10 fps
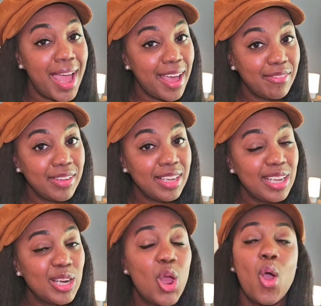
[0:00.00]

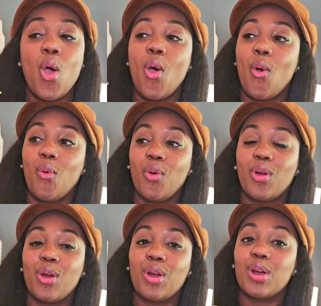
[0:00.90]
haven't,
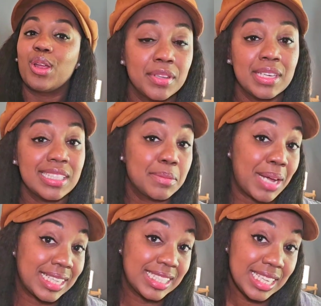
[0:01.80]
or you need some
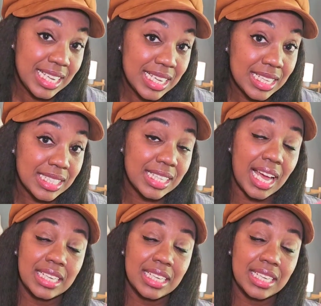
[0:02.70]
ideas,